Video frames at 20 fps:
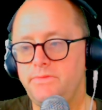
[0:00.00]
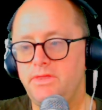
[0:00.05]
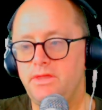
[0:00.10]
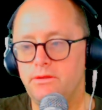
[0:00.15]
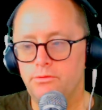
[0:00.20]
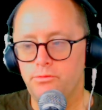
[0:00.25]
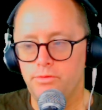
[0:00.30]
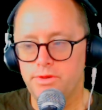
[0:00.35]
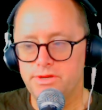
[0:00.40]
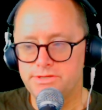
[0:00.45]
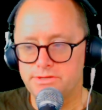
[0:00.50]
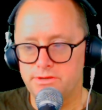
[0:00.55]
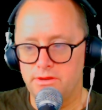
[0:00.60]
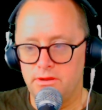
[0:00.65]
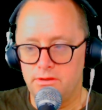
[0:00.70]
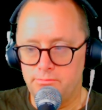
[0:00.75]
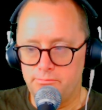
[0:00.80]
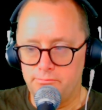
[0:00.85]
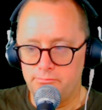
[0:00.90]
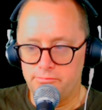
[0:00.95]
Which
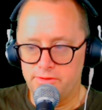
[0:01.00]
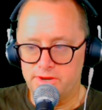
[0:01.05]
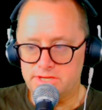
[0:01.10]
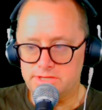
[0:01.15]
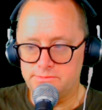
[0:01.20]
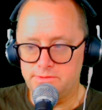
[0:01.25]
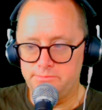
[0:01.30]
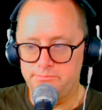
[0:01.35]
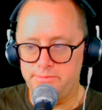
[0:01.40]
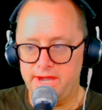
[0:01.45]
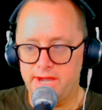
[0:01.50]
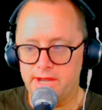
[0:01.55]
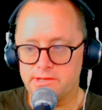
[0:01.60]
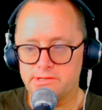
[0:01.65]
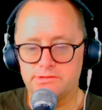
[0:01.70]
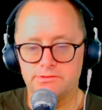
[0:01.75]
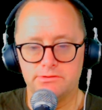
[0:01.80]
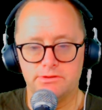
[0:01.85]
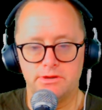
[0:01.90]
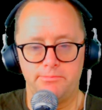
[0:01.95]
brings me back
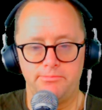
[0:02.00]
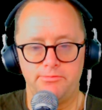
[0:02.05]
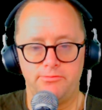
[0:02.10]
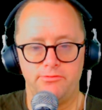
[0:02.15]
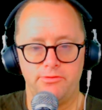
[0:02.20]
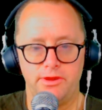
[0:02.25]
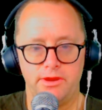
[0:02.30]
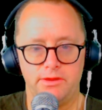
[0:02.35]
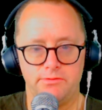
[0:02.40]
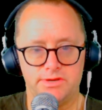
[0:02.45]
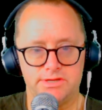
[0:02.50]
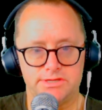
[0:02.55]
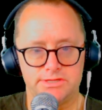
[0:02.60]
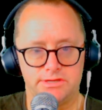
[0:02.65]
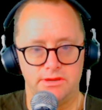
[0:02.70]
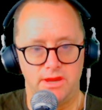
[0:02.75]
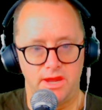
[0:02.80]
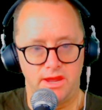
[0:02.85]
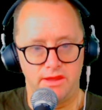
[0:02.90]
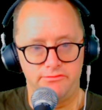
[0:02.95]
to a point which
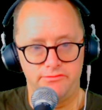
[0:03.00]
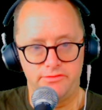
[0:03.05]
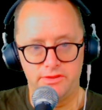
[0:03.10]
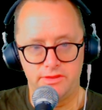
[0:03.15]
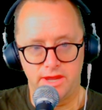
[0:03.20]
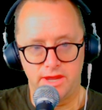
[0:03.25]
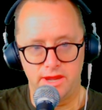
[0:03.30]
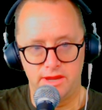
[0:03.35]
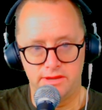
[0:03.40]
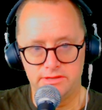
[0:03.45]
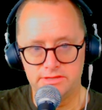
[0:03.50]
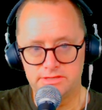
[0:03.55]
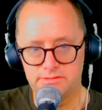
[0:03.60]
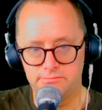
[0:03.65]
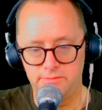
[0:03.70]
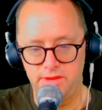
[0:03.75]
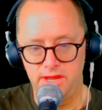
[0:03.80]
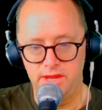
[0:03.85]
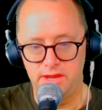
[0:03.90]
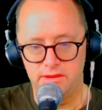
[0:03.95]
I feel like I need to
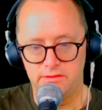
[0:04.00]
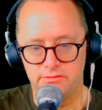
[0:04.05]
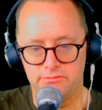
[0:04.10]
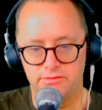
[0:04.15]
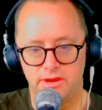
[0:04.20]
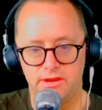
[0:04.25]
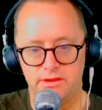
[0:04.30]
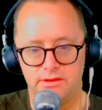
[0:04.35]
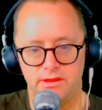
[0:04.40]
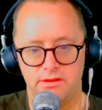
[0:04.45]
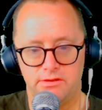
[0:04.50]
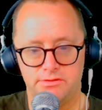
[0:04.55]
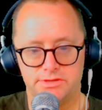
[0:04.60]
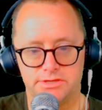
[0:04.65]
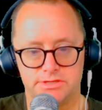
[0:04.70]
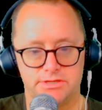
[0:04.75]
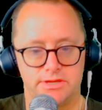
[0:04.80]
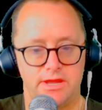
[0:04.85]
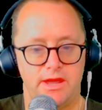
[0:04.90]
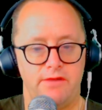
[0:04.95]
make right now,
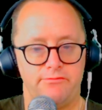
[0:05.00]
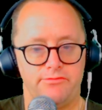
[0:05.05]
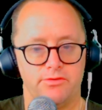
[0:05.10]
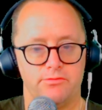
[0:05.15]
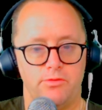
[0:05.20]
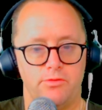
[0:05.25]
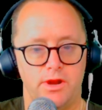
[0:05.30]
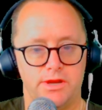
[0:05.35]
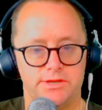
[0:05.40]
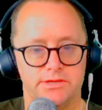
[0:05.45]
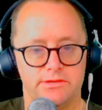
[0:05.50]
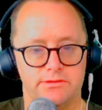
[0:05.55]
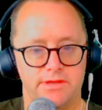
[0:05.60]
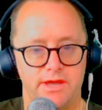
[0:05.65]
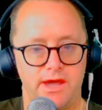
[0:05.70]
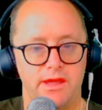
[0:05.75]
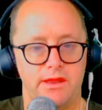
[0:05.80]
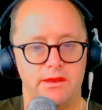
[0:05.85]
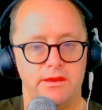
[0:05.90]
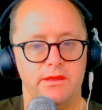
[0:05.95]
just after watching
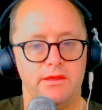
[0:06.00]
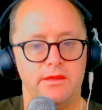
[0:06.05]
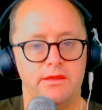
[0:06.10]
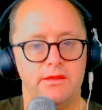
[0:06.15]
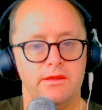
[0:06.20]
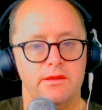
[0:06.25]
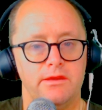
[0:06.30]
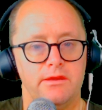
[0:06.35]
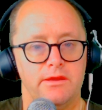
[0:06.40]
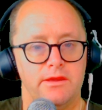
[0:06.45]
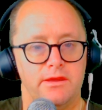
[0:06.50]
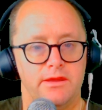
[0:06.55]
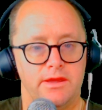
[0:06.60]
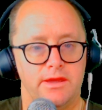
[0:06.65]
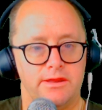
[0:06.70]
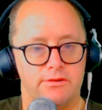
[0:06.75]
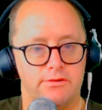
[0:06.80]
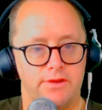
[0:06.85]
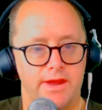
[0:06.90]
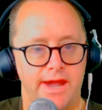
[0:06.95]
that
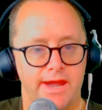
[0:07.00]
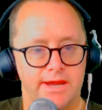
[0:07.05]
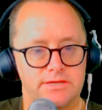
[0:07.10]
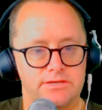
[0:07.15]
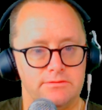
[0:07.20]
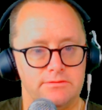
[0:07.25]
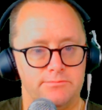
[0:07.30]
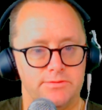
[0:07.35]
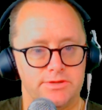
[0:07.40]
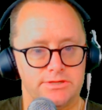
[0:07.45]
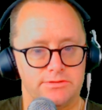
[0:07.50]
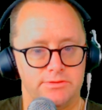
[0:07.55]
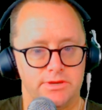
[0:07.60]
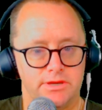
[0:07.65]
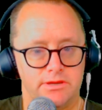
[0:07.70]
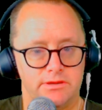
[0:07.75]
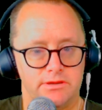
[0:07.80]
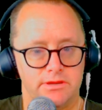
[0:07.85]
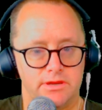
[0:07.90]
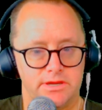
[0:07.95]
interaction
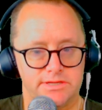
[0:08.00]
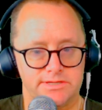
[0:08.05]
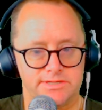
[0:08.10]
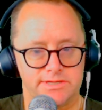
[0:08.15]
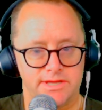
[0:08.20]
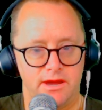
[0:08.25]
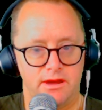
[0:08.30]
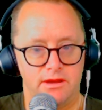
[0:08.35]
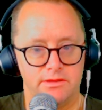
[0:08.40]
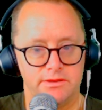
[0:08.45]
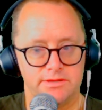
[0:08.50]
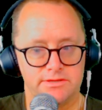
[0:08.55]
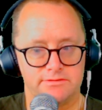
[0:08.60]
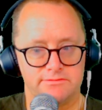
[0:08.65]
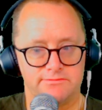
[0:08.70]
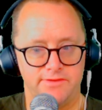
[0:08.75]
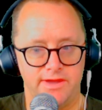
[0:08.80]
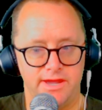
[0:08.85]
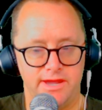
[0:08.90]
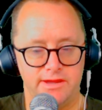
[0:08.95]
between Sal and his
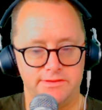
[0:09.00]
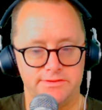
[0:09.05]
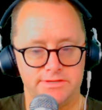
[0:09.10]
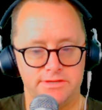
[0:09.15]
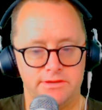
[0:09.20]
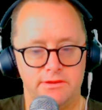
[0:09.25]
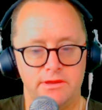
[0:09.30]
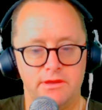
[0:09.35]
fans.